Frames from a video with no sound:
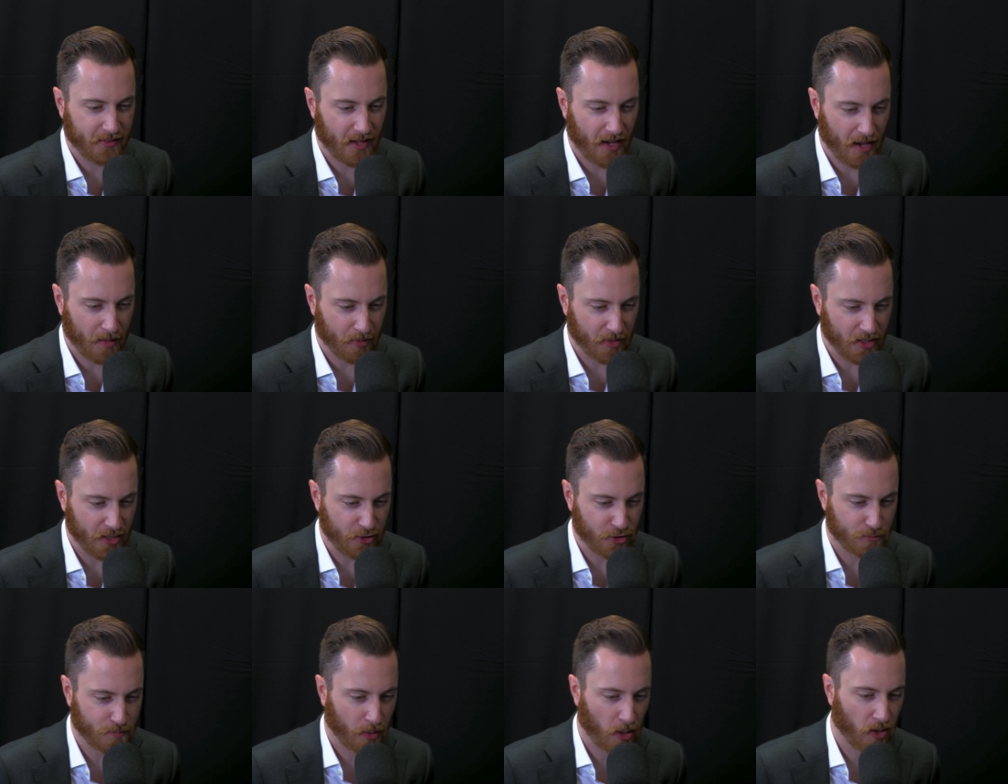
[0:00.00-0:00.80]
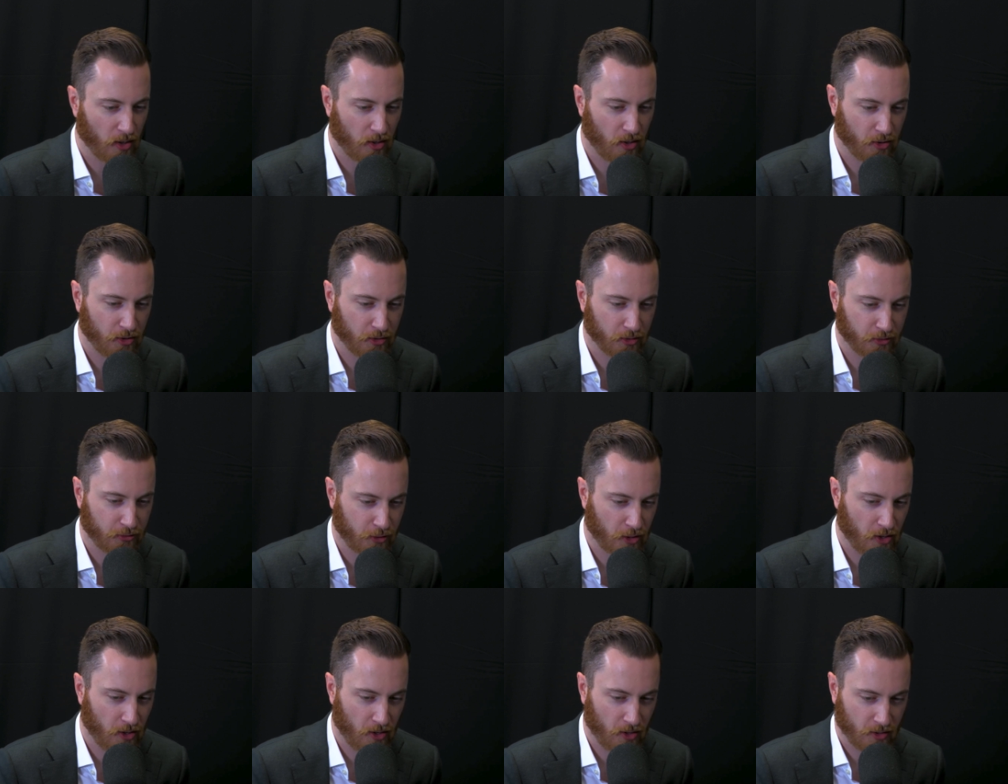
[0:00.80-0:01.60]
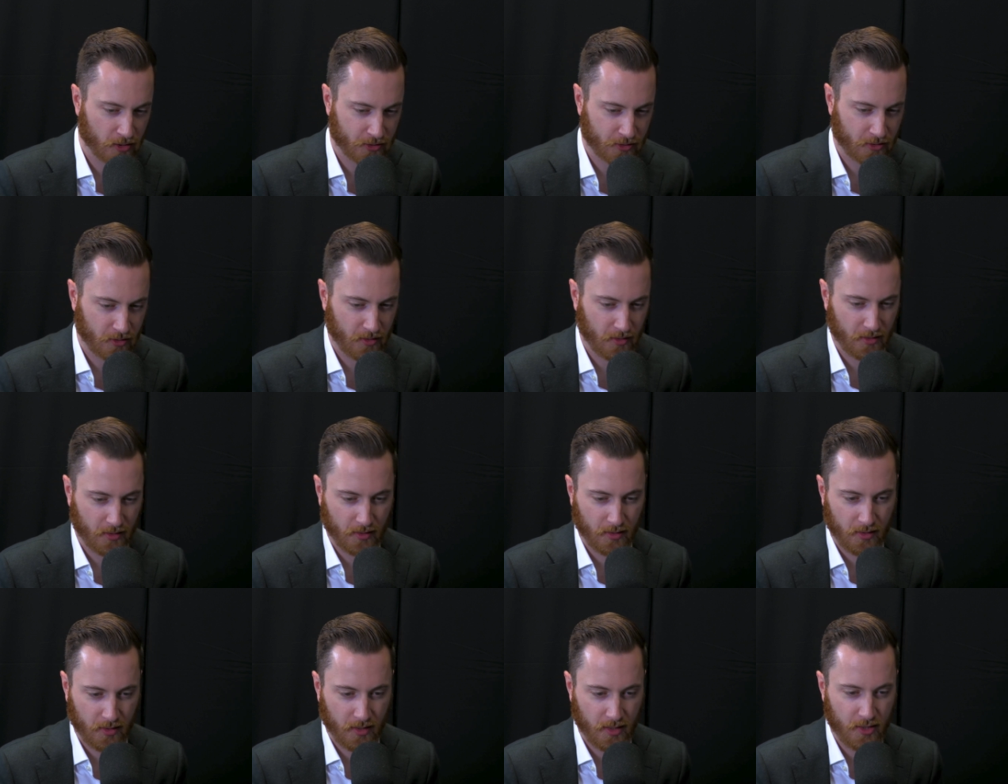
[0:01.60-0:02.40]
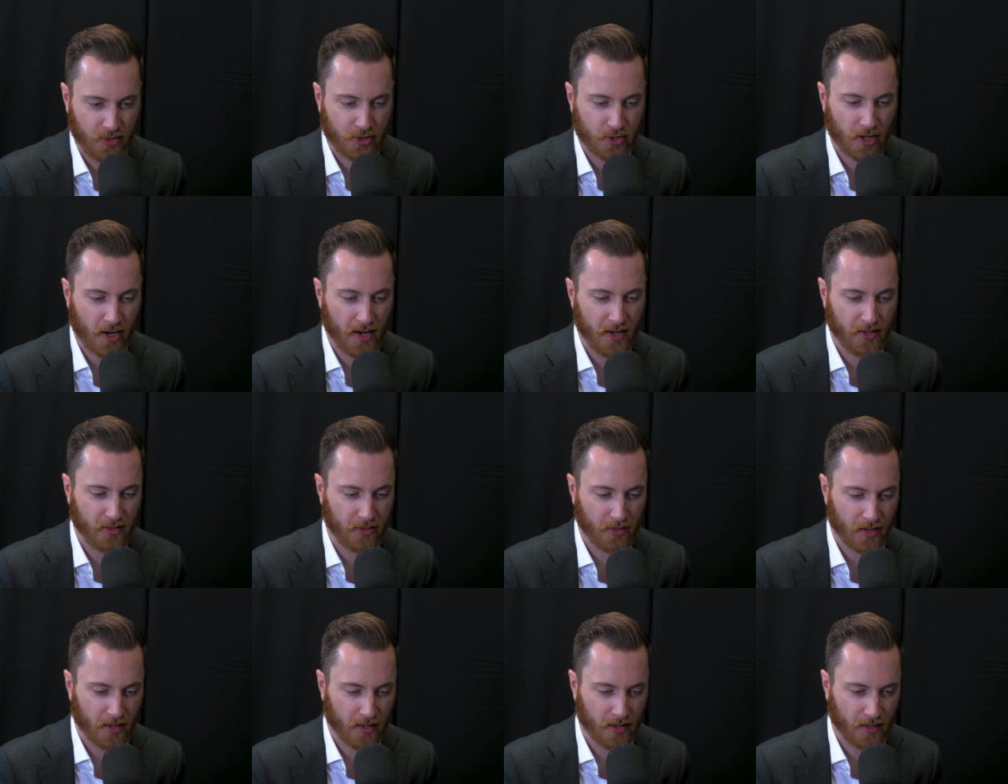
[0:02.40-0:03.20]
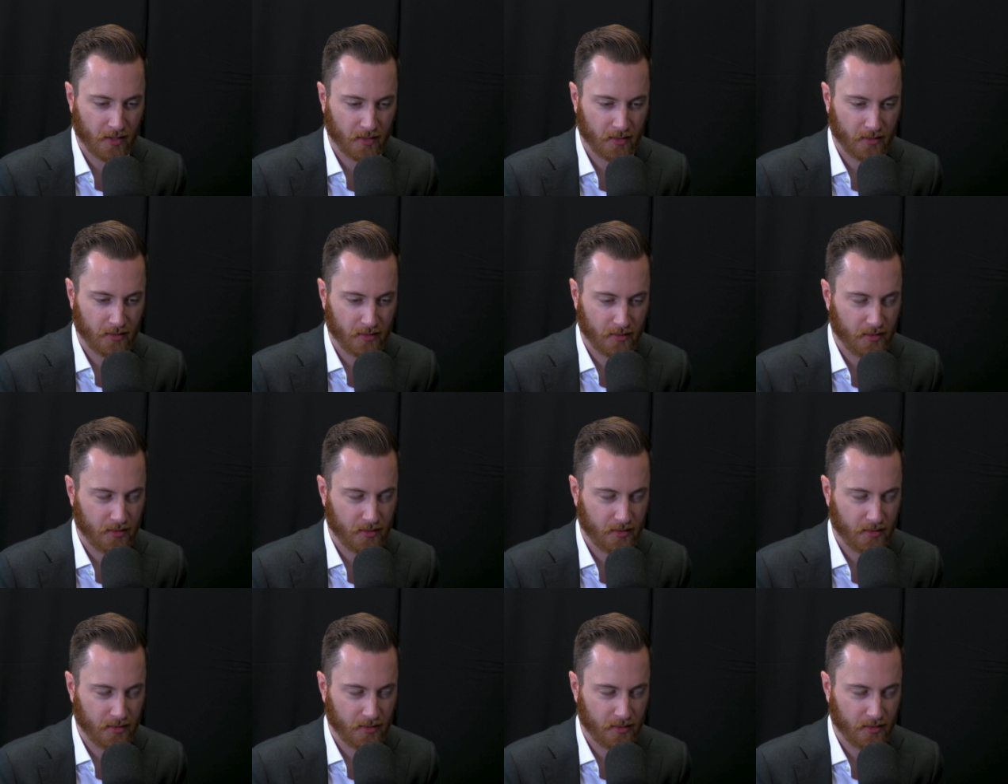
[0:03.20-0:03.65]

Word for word: to happen. He just bought all those calls. He's trying to look,